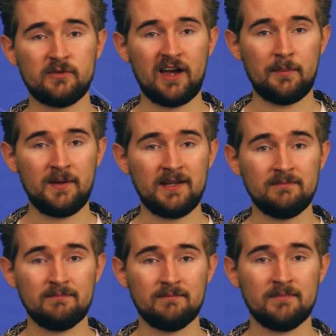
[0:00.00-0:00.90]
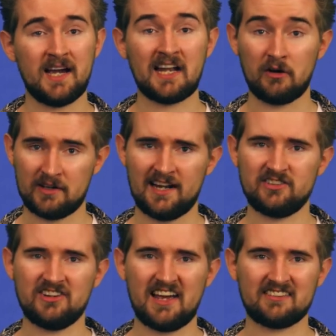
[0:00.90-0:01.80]
TapIn, and I'll
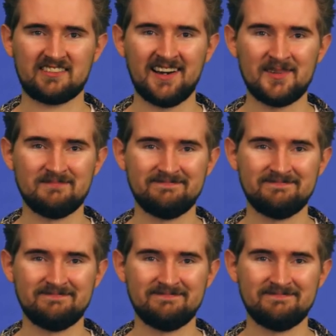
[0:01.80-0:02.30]
catch you next time.